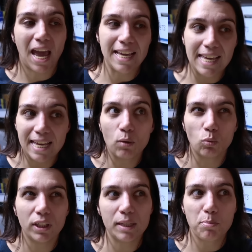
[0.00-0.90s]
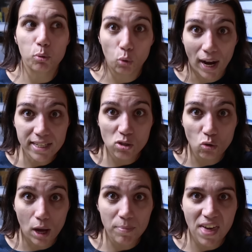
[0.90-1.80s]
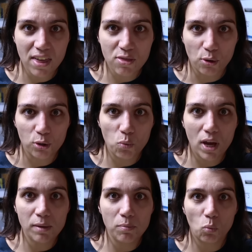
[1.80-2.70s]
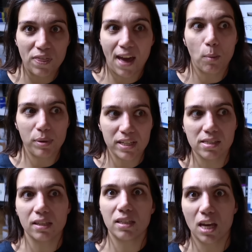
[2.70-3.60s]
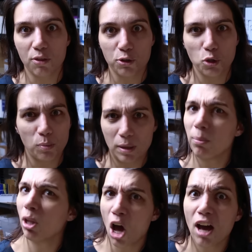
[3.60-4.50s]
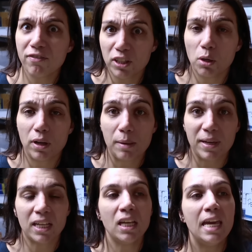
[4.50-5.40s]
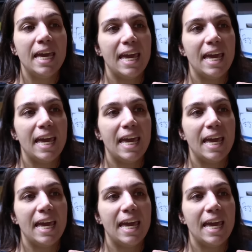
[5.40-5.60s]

I can't really price drop that third one without pissing the other two people off. You know what I mean?